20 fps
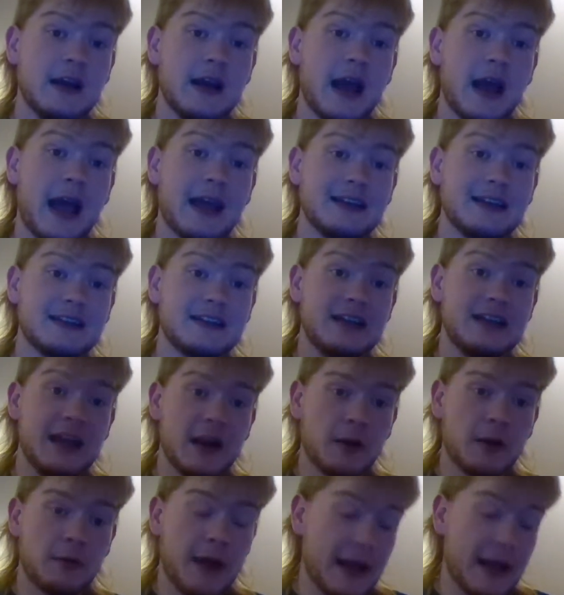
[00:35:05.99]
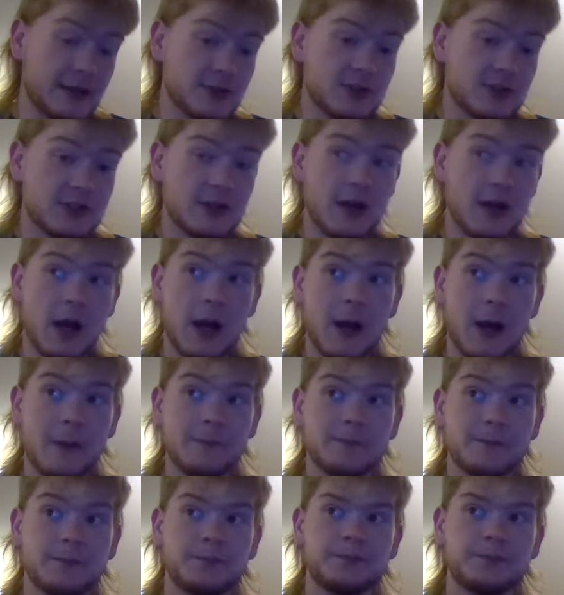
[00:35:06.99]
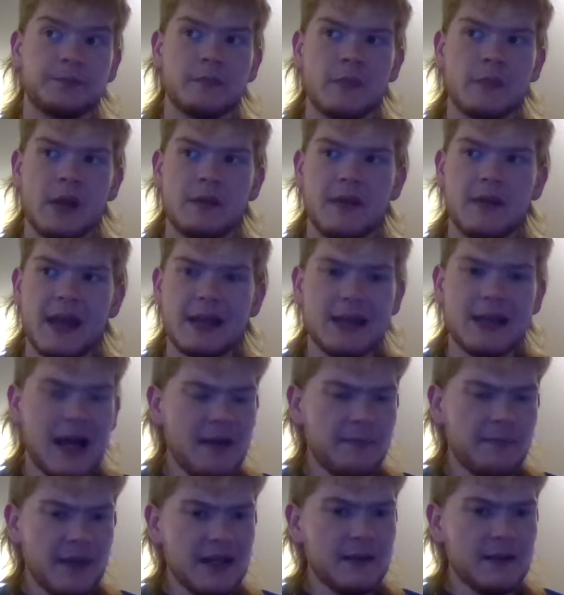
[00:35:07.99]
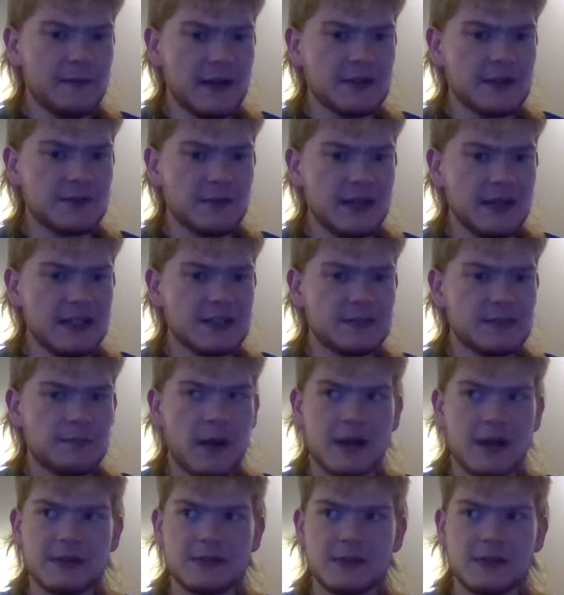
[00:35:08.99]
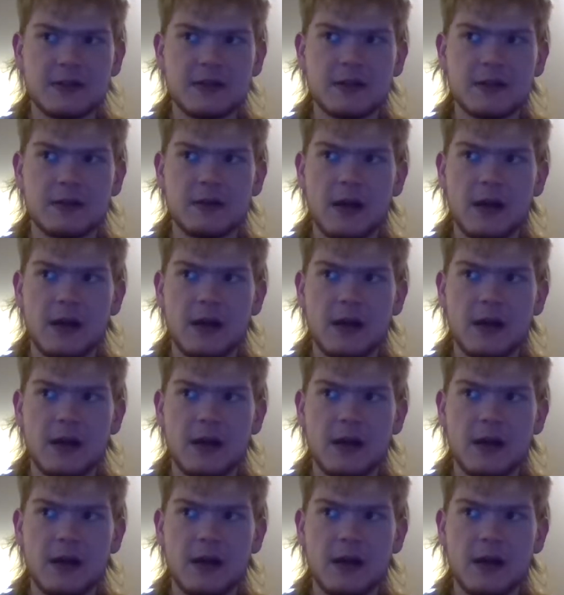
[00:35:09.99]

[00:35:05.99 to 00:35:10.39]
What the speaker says: And Gear Wrench, they had not been a Venturini sponsor.